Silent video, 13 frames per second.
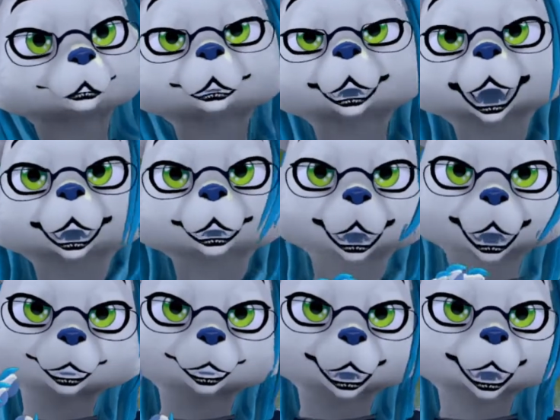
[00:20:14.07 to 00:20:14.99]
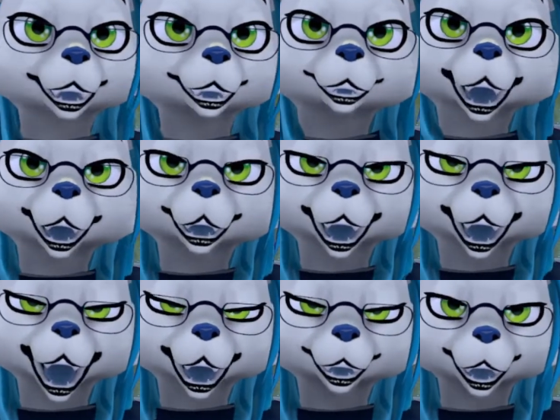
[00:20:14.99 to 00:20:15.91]
Is, is she done something
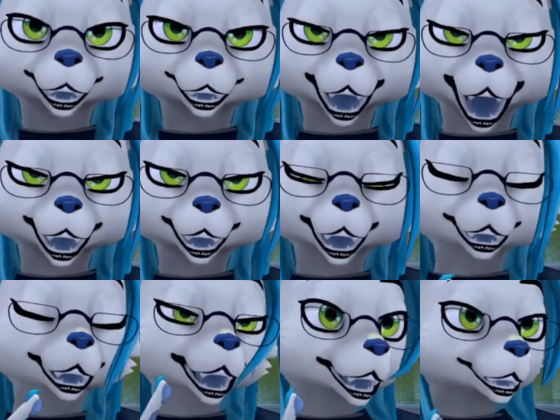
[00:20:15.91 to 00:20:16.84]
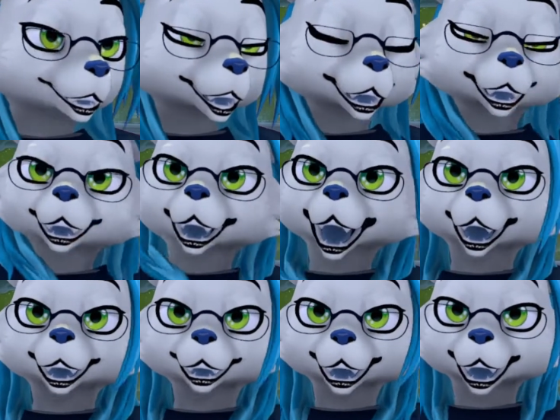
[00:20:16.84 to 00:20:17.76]
with her blood to make it so that it's
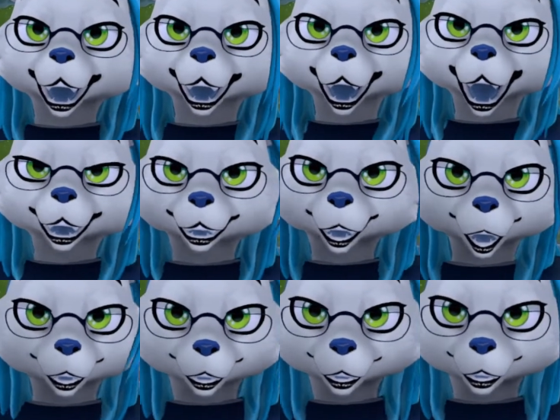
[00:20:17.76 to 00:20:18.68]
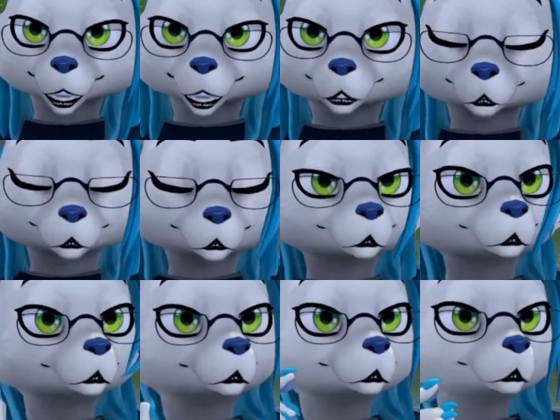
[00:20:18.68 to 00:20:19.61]
unpalatable, or...
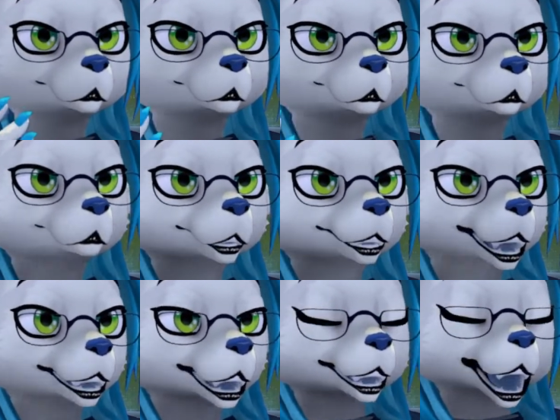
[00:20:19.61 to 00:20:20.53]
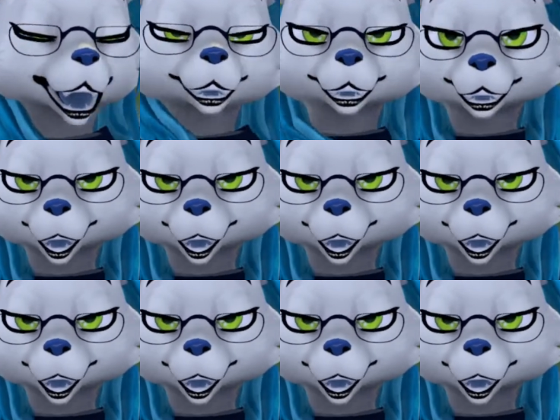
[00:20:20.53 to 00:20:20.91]
Or does this guy just know,